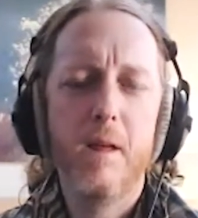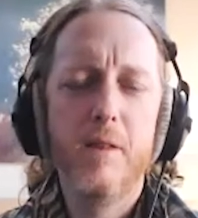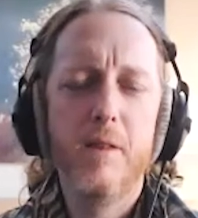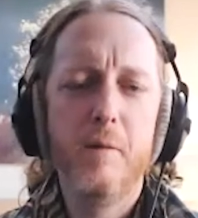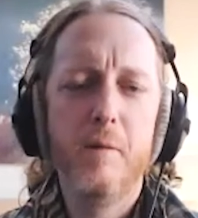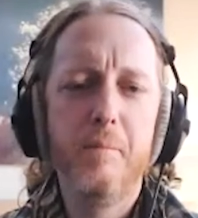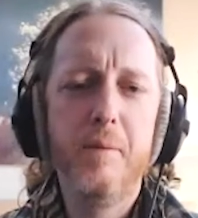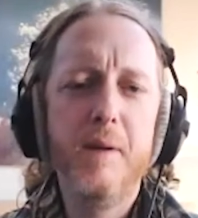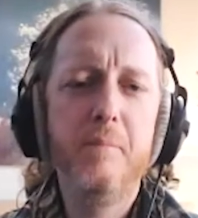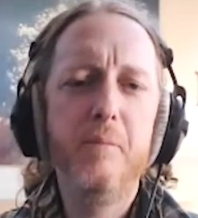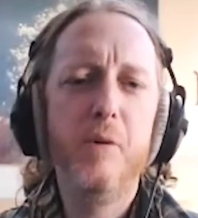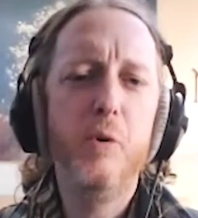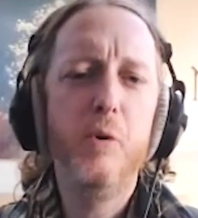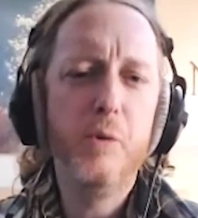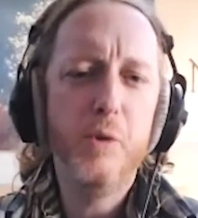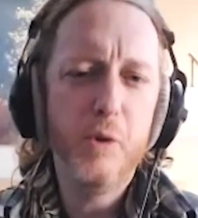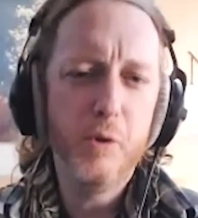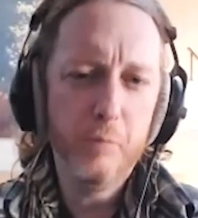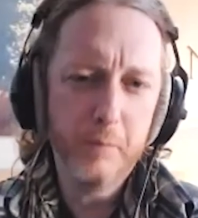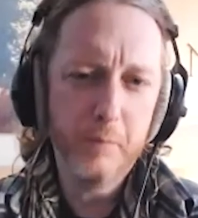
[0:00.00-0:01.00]
the people who
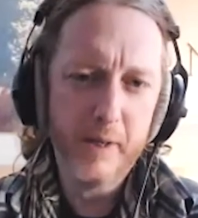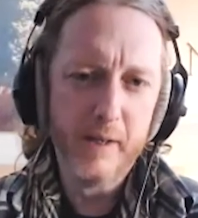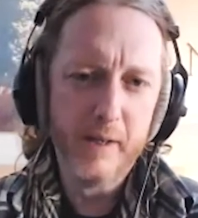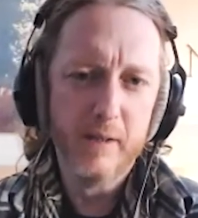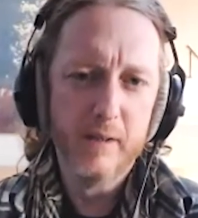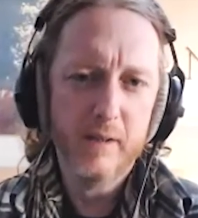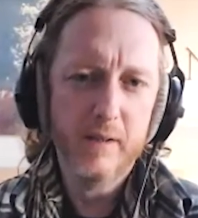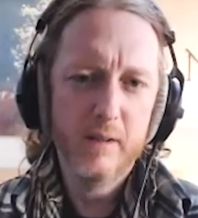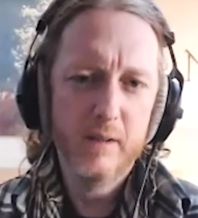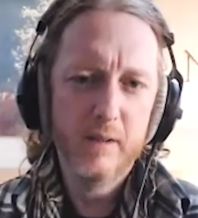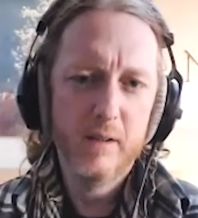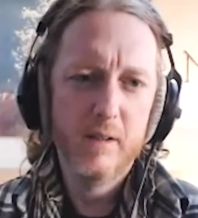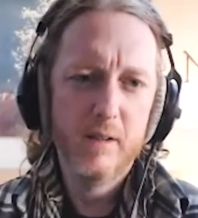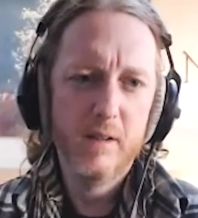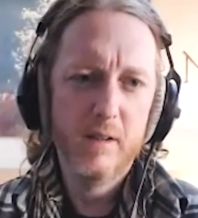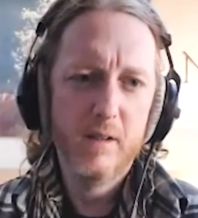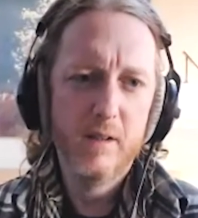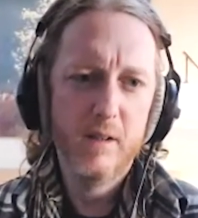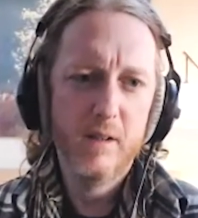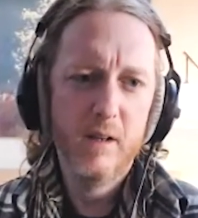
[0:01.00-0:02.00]
knew me. Yeah.
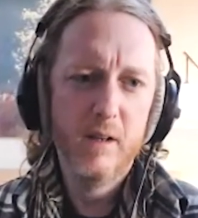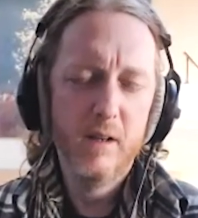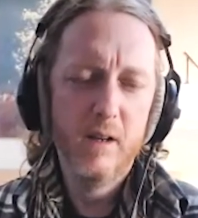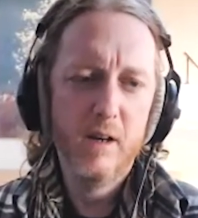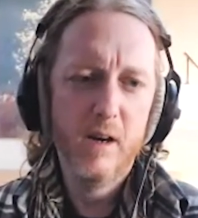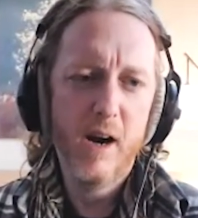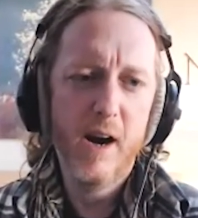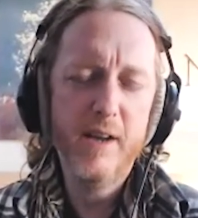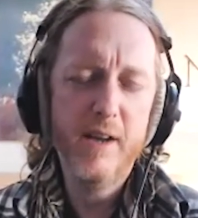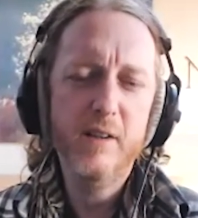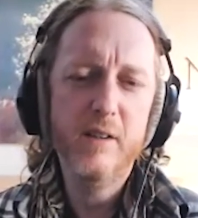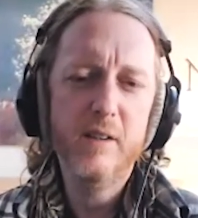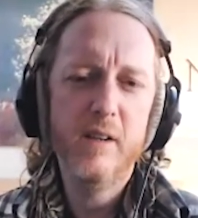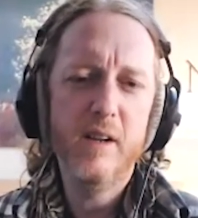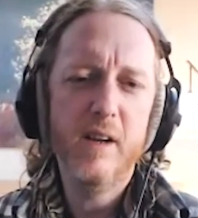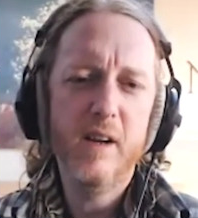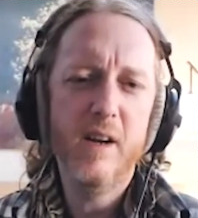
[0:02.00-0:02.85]
I don't.